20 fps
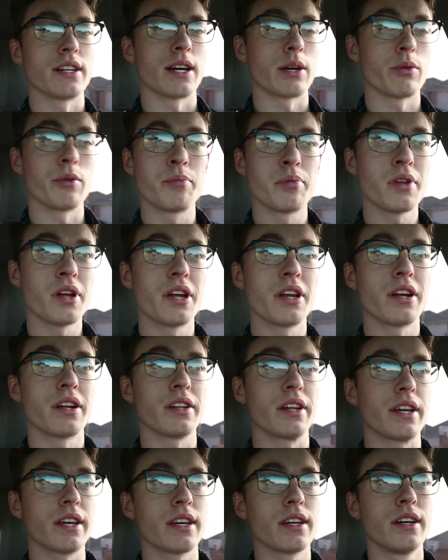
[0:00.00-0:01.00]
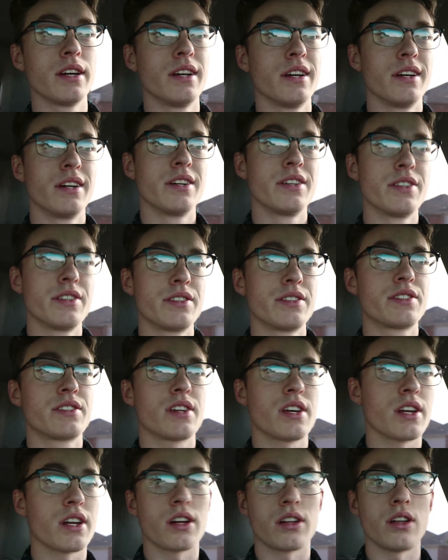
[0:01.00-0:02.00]
Like, we played it at like
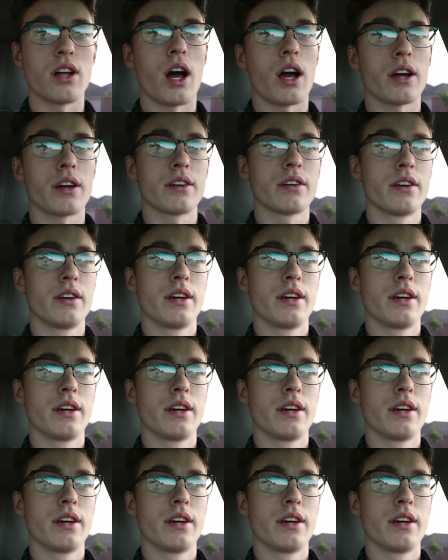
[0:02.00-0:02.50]
10 o'clock,